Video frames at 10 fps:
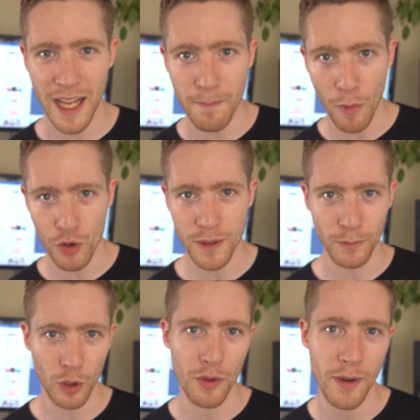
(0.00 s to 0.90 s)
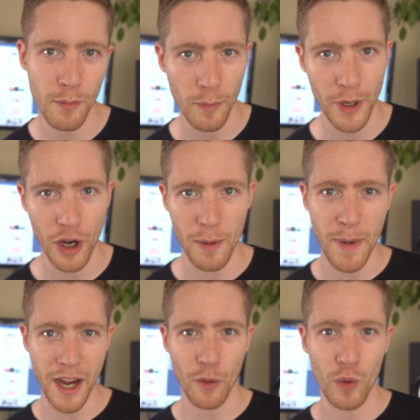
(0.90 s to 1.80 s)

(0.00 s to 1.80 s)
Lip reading: get motion blur within Premiere and make a